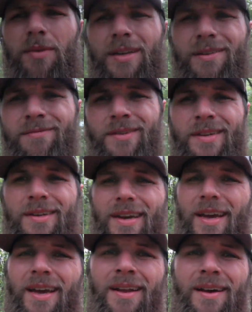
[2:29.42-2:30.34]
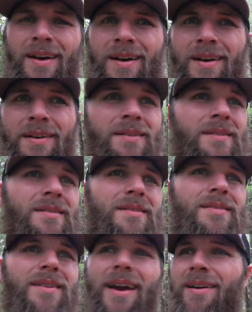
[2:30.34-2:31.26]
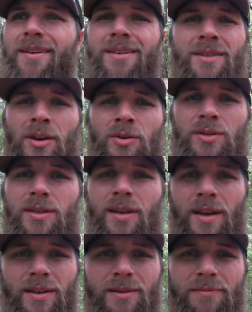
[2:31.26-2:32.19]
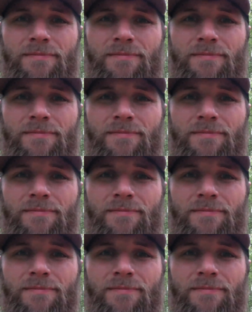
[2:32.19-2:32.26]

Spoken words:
money, and yeah, it's not yours to take.